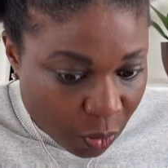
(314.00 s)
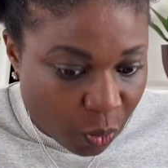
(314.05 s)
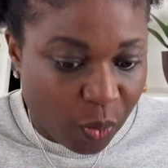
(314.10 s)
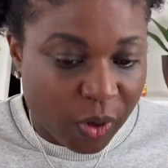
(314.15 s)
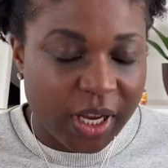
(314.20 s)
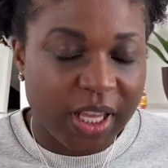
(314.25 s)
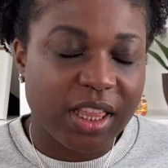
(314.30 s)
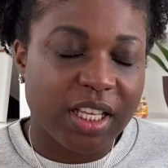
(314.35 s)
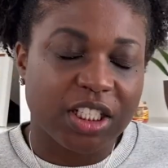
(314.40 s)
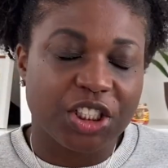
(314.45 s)

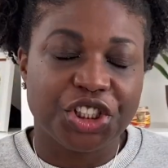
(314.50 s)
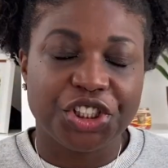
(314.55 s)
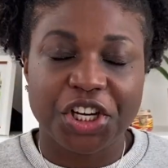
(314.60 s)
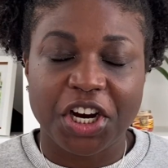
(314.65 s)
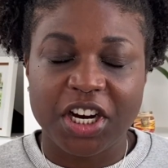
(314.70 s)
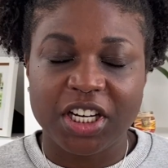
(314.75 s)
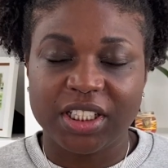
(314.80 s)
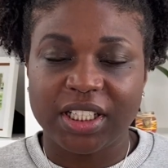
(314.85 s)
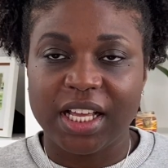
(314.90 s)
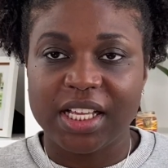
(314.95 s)
with a
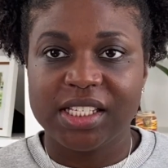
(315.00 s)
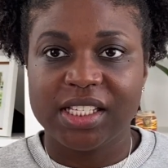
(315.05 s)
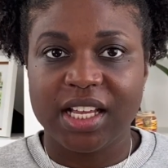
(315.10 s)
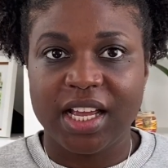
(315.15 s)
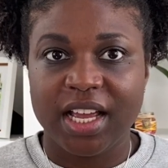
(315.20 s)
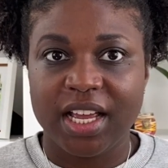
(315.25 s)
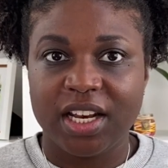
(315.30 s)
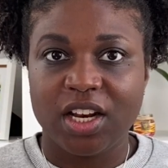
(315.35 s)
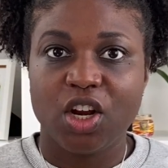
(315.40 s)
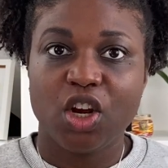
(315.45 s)
shirt that
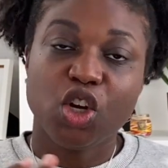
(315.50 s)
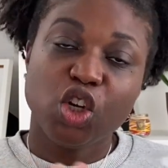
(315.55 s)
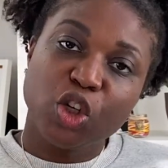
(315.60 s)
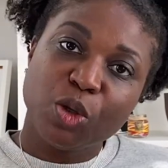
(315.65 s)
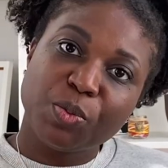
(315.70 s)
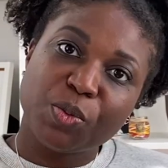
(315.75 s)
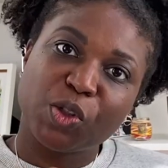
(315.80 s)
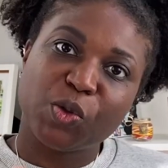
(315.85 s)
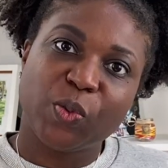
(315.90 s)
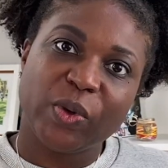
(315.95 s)
said,
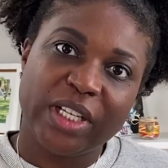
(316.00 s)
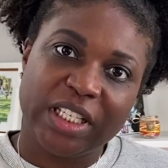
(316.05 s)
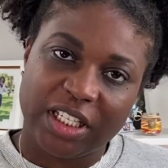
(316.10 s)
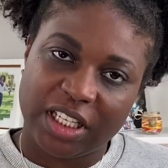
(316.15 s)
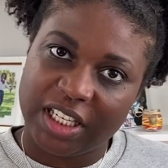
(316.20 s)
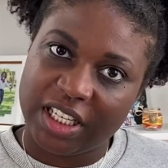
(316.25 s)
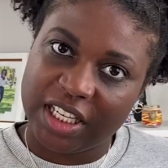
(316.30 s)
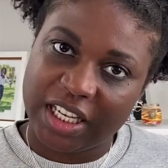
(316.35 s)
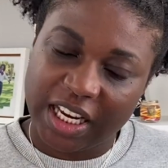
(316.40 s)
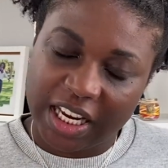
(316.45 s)
"Oops, we
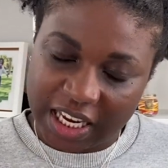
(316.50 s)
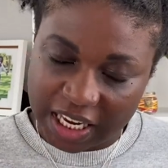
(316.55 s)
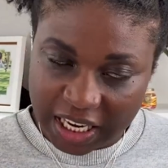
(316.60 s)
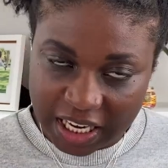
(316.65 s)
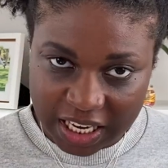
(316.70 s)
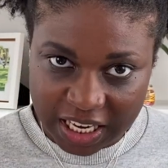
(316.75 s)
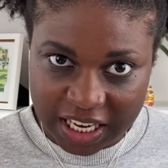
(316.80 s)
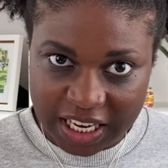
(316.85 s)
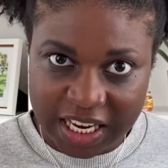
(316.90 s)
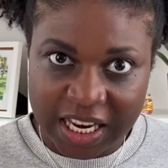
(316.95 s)
did it
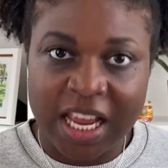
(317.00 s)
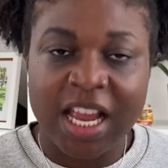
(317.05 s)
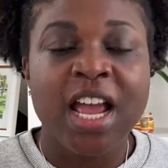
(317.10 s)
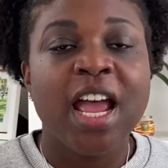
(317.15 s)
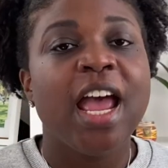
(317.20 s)
again."